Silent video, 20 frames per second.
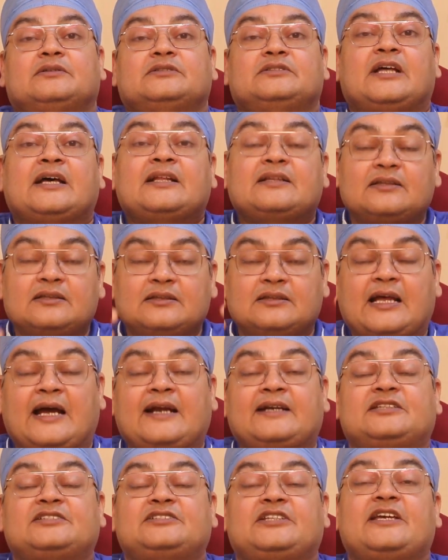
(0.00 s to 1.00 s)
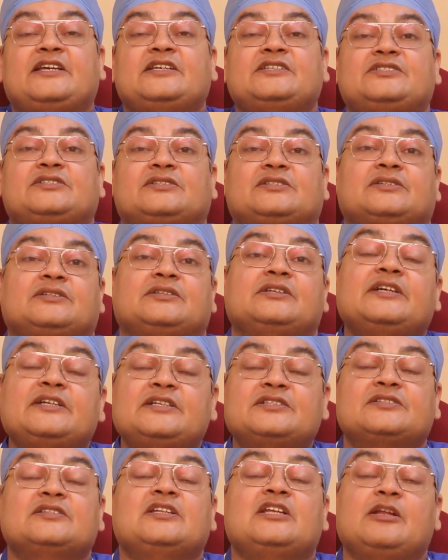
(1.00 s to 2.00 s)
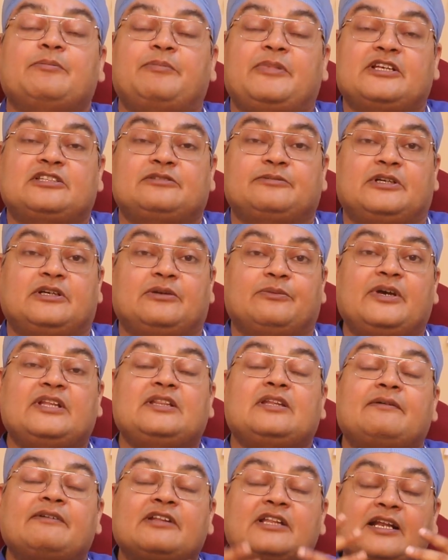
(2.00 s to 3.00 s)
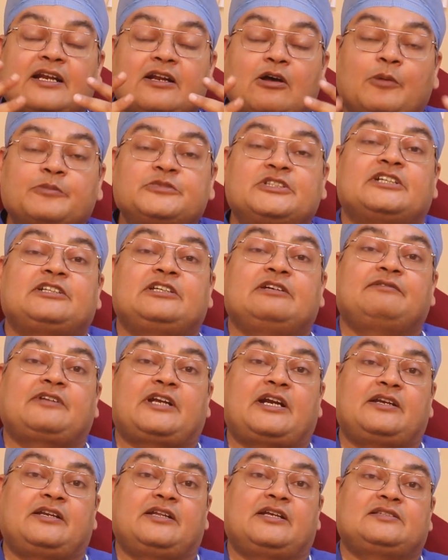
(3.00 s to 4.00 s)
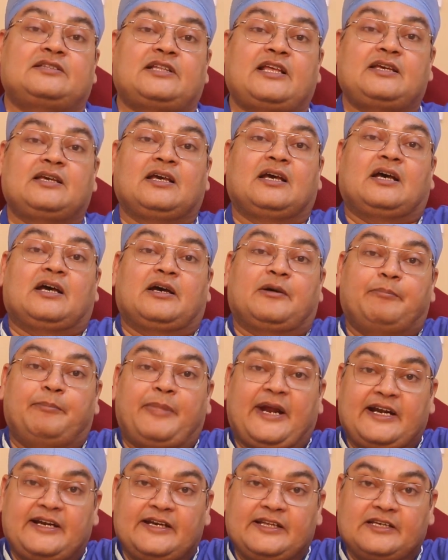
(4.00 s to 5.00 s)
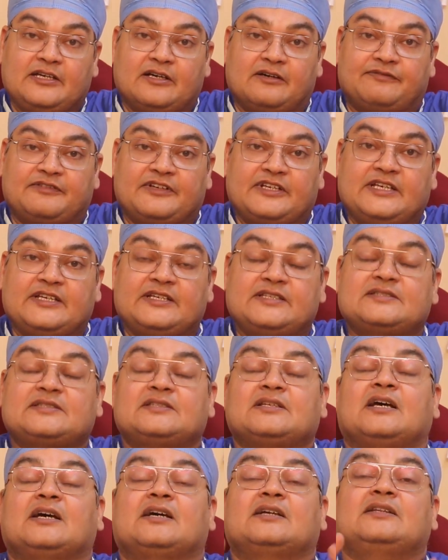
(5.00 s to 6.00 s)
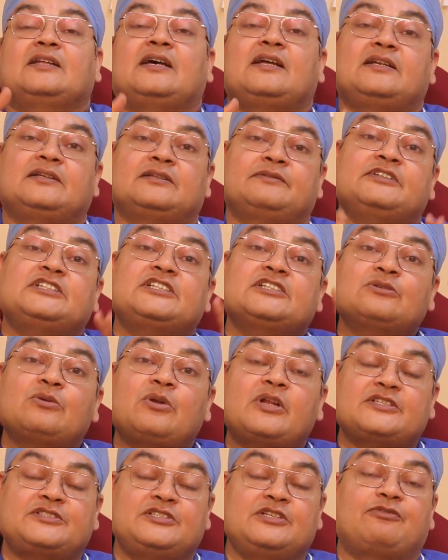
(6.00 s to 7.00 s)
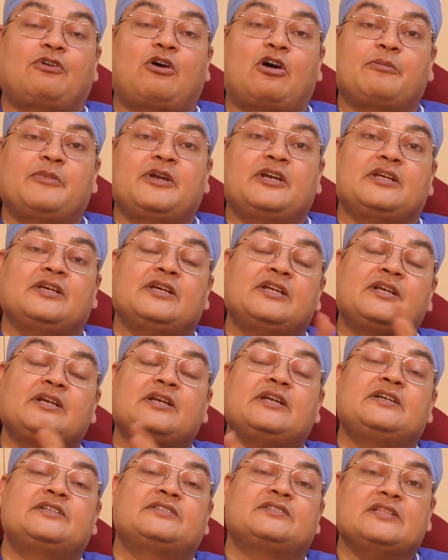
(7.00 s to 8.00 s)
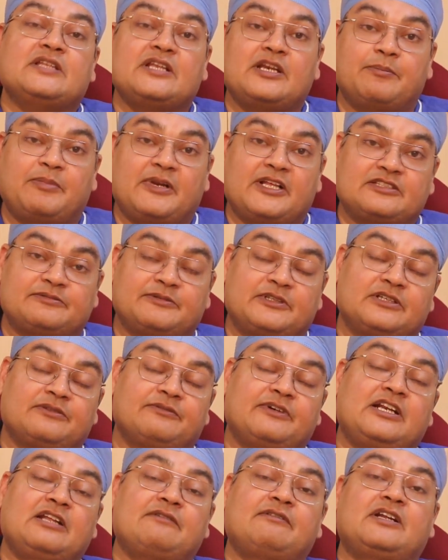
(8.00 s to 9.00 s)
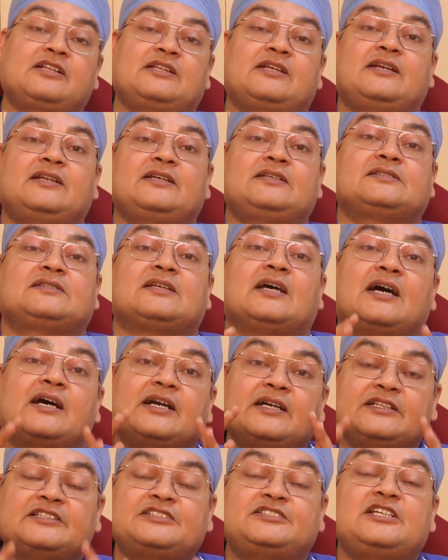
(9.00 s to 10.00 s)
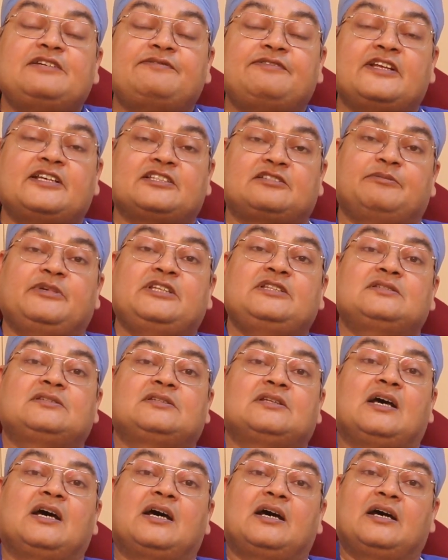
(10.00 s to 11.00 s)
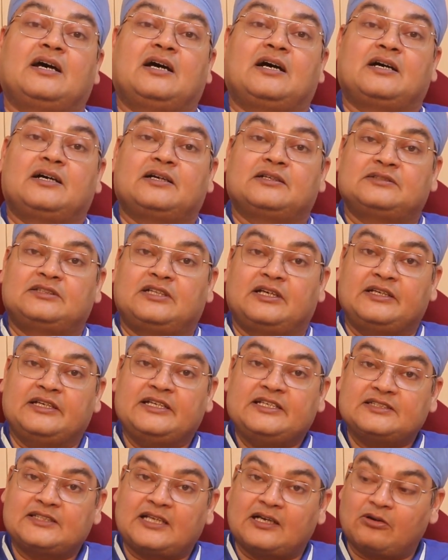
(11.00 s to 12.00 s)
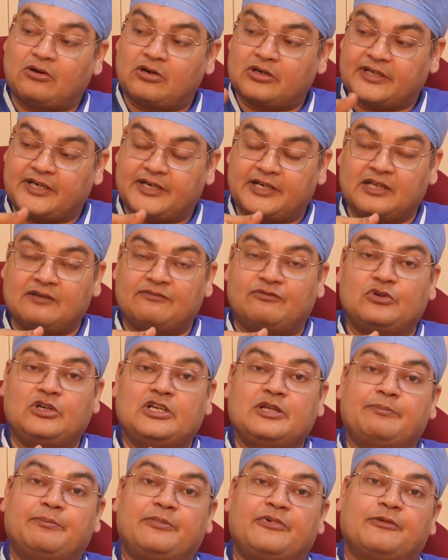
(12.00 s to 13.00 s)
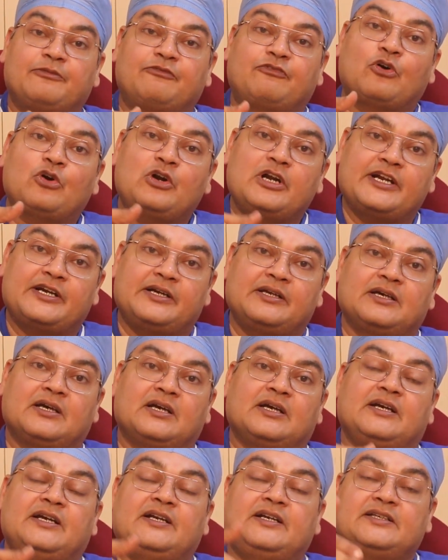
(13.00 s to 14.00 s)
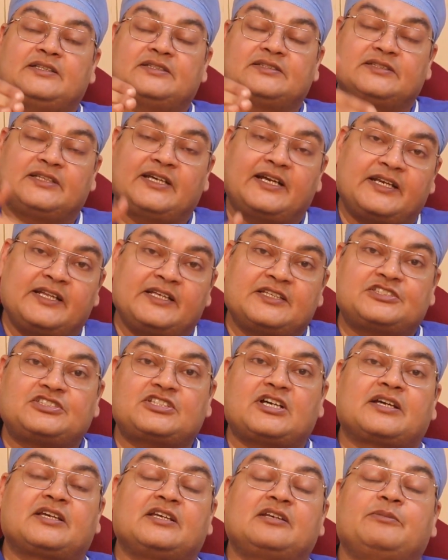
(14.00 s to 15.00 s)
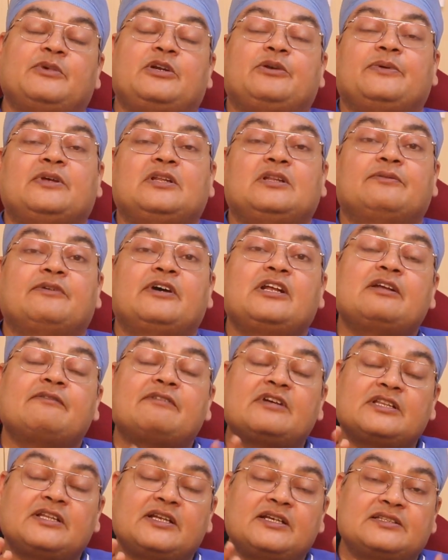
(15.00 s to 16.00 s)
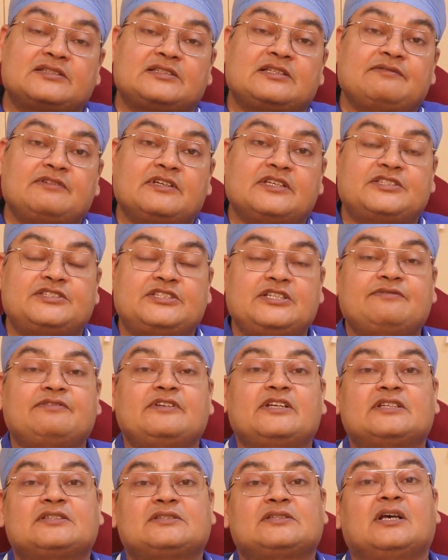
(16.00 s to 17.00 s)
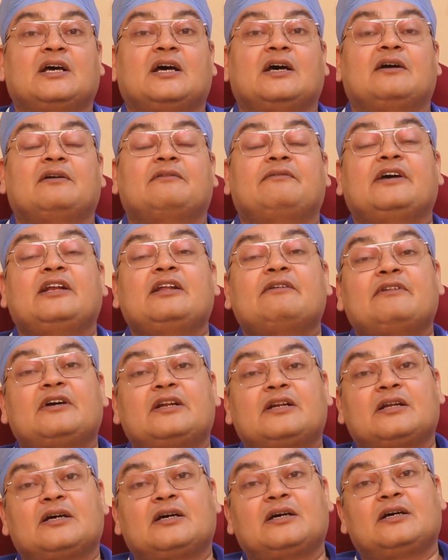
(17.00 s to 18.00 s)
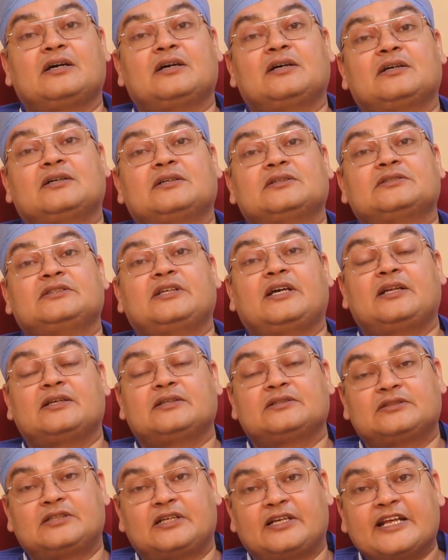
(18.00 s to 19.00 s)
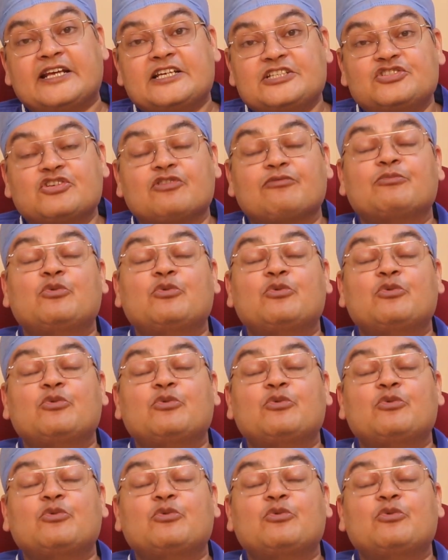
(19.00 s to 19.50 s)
then that stage needs knee replacement. Whenever there are objective criteria like bending of knees, there, which is known as deformity, it needs knee replacement. Whenever there is stiffness, means the knees are not getting fully folded, it is getting stuck in between. Whenever there is severe stiffness, whenever the range of